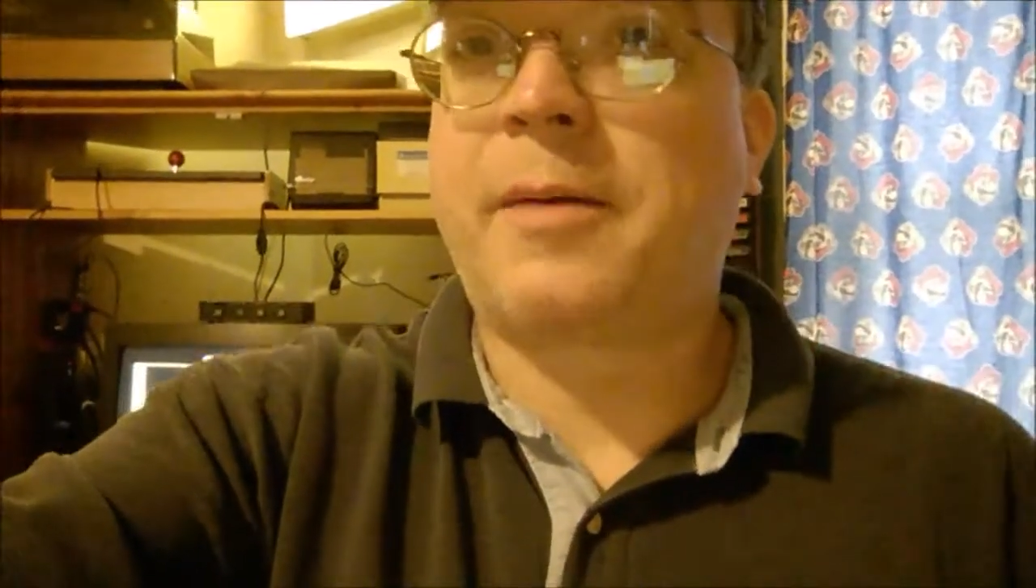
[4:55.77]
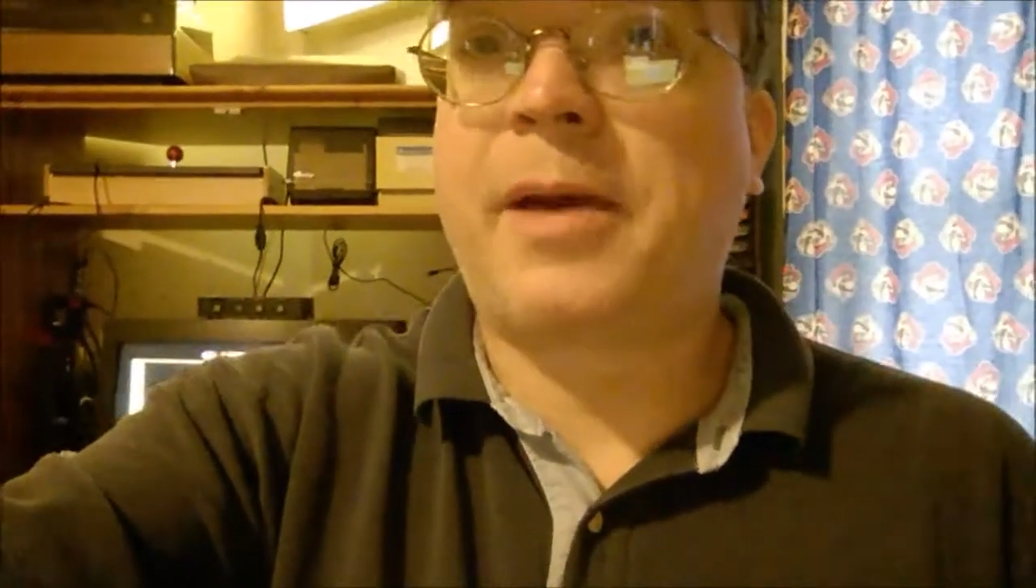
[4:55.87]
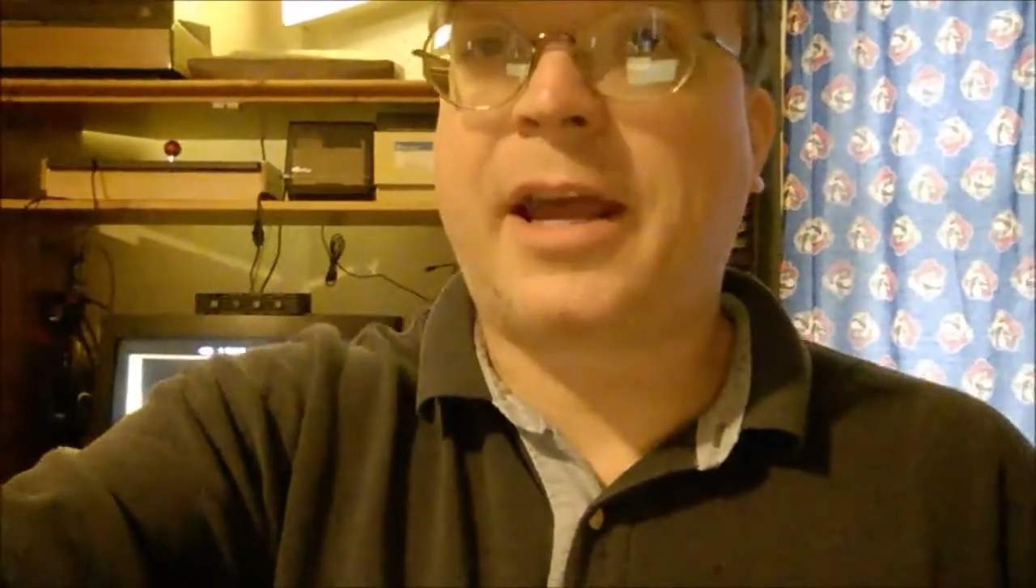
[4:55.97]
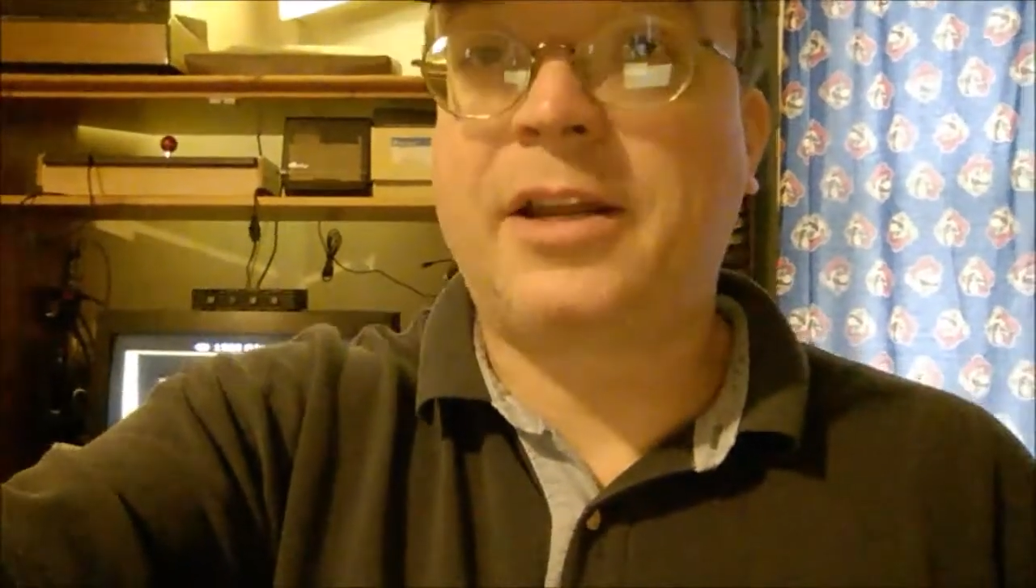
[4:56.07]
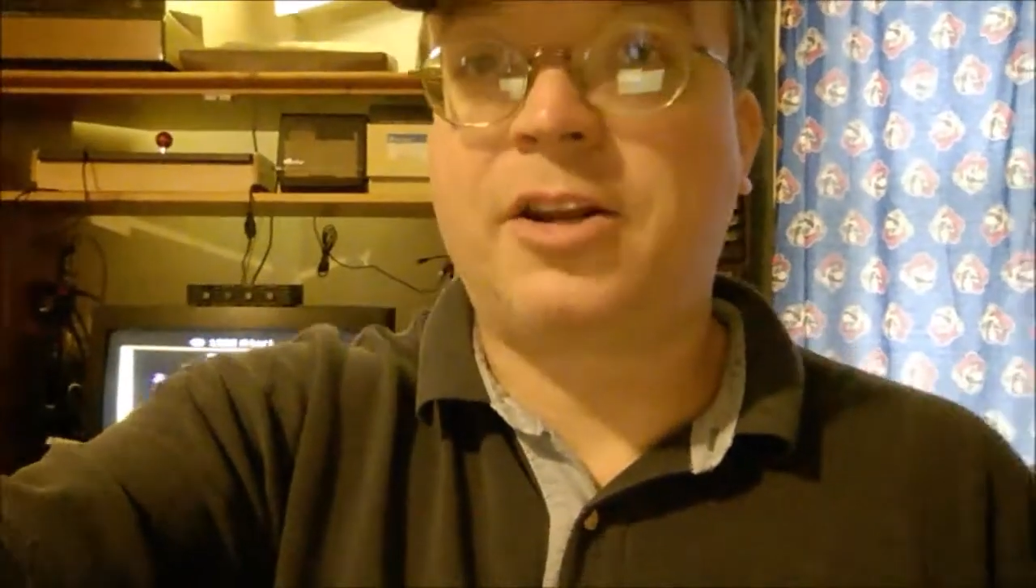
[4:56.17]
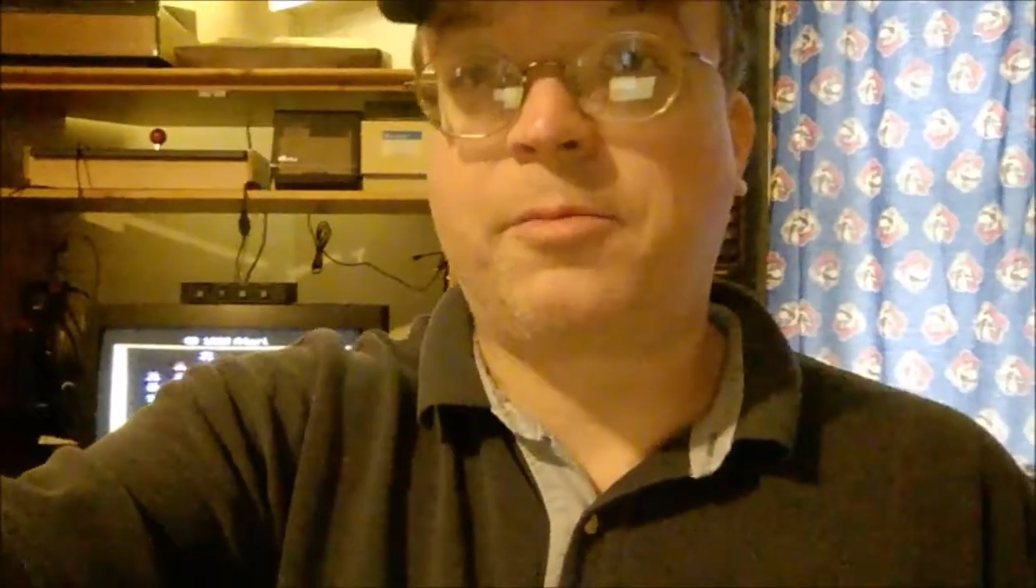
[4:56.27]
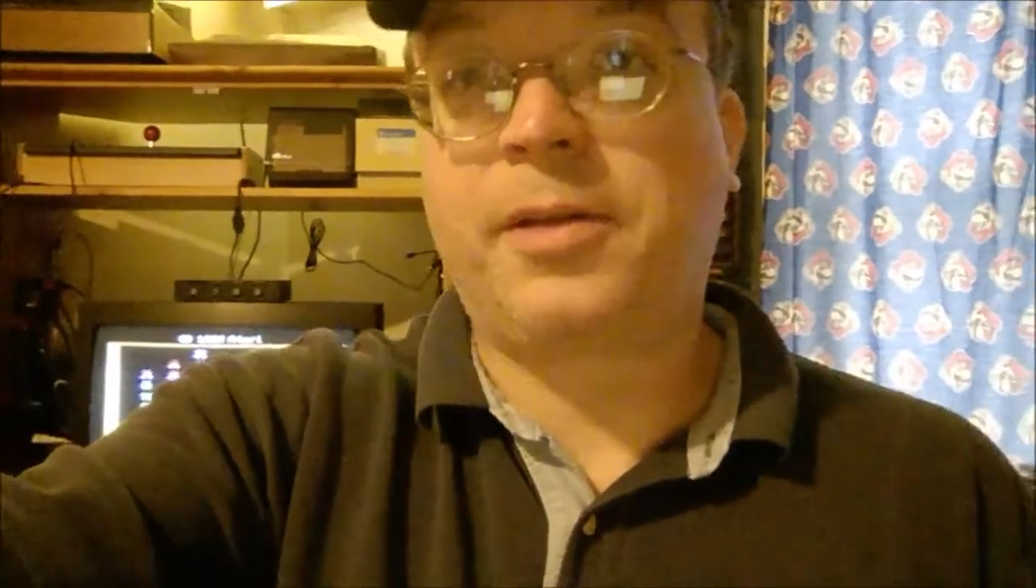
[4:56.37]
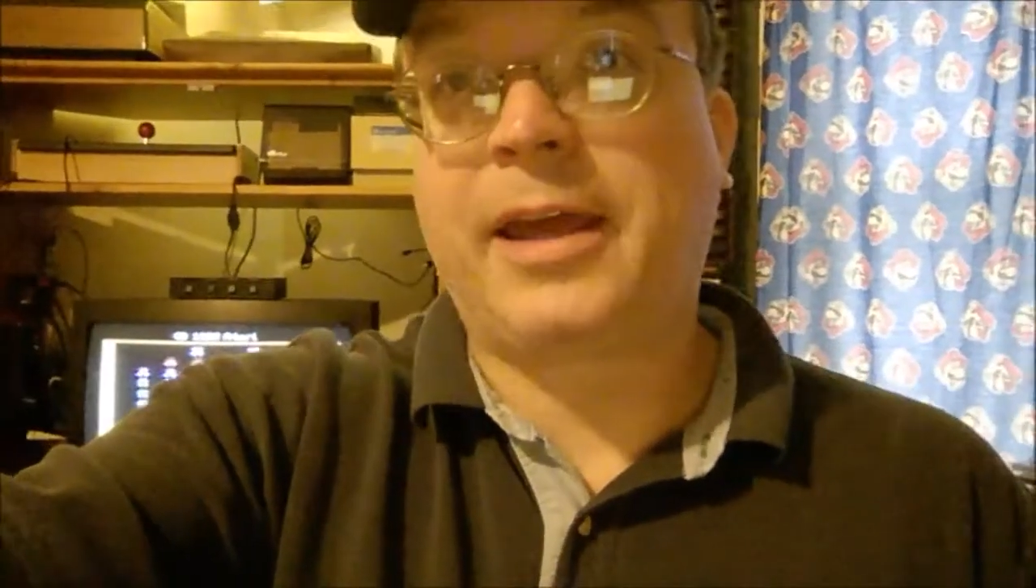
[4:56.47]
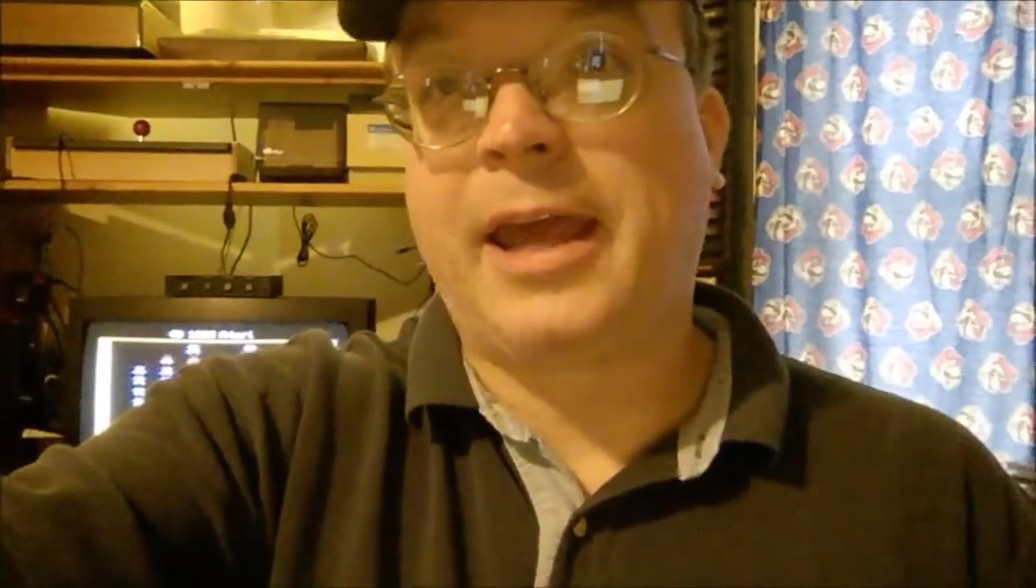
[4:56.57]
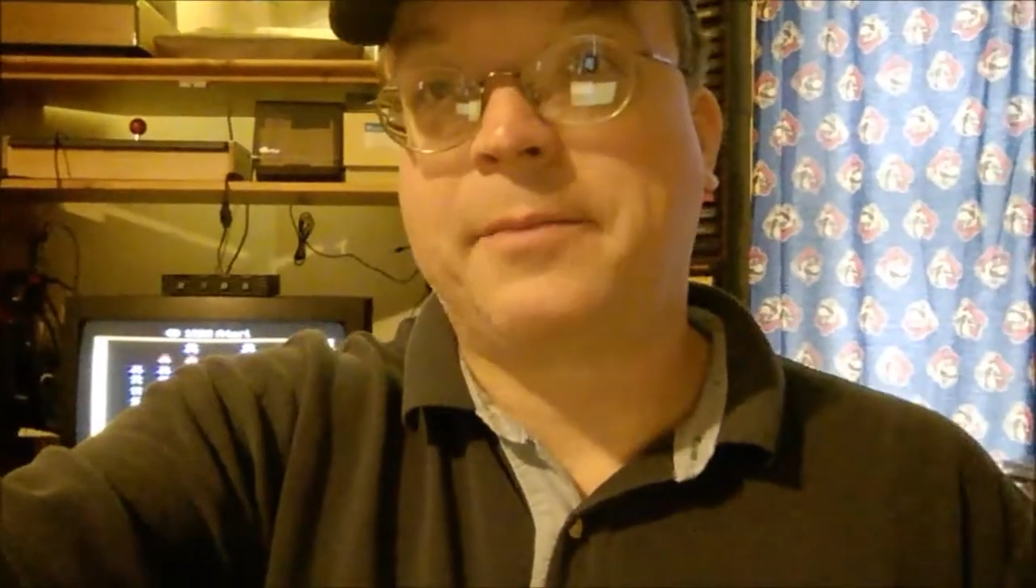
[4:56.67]
come back in here to
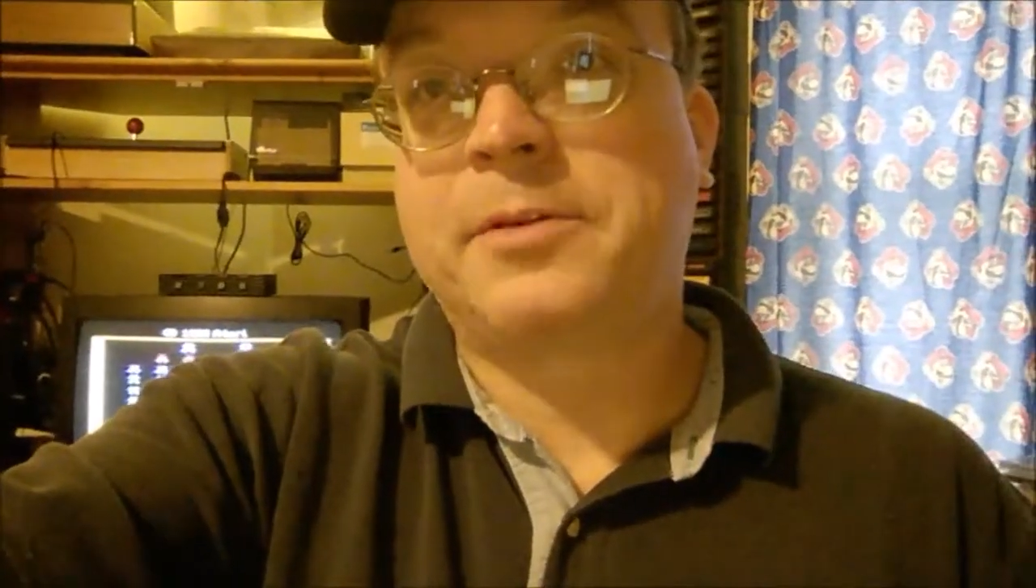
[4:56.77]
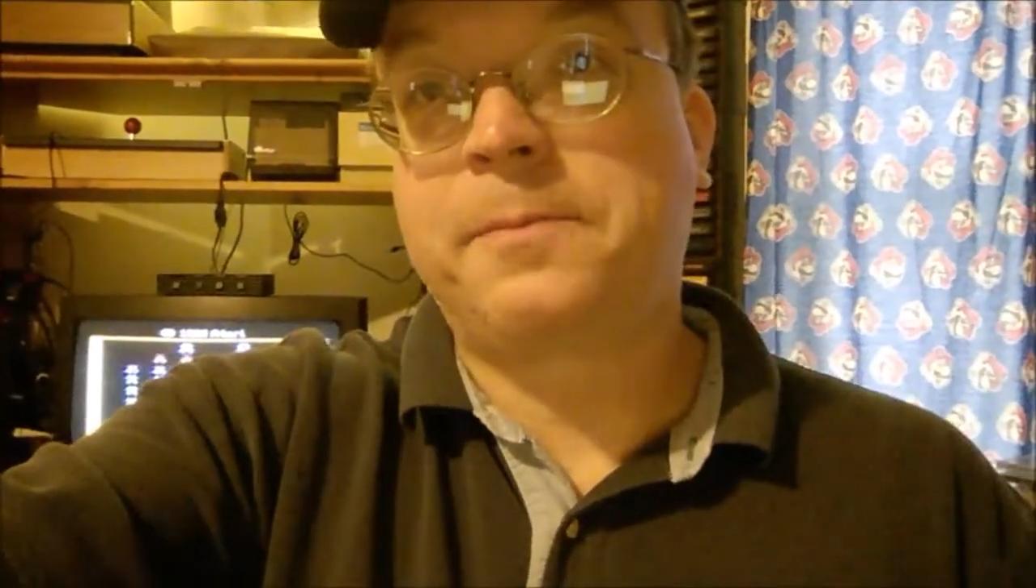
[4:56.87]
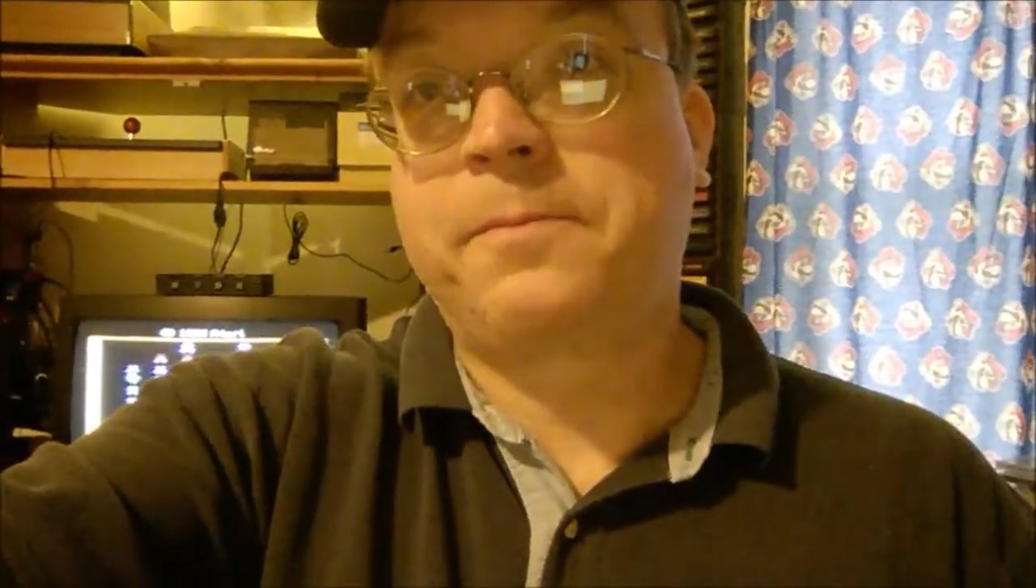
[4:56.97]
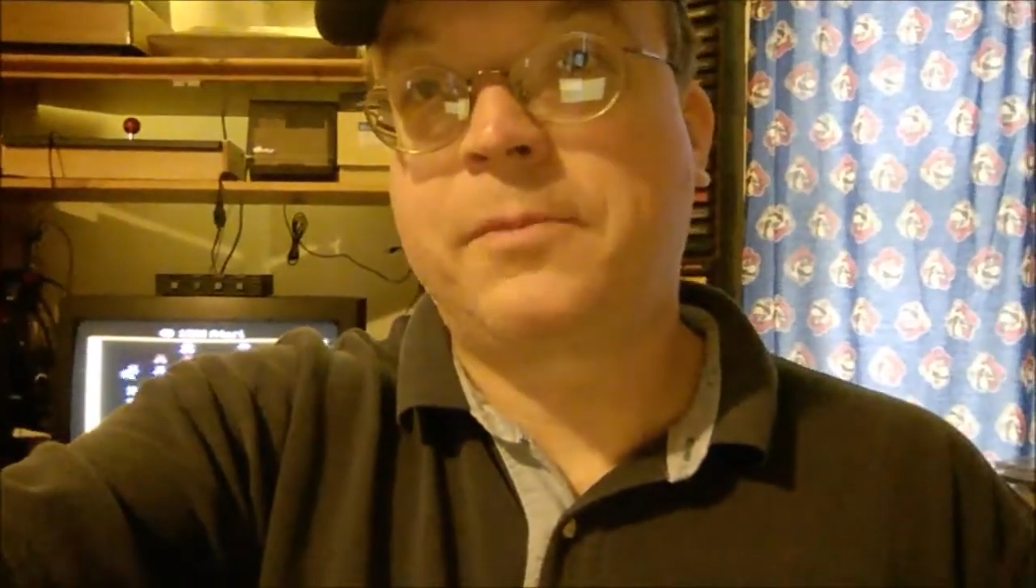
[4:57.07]
play games.